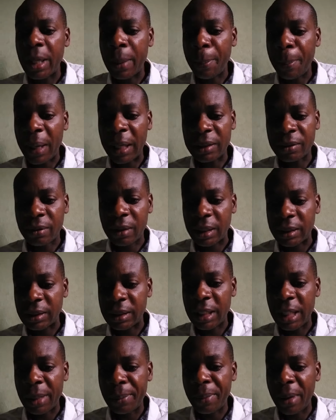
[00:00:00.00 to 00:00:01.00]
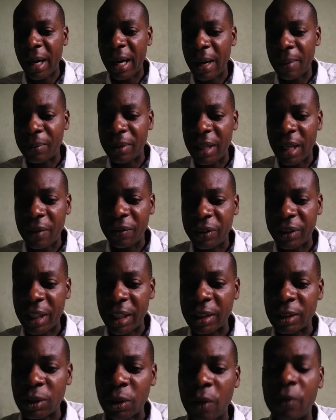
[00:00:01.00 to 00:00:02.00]
the patriarch Abraham gave
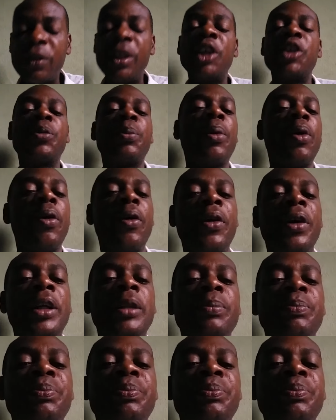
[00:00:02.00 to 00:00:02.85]
tenth of the spoil.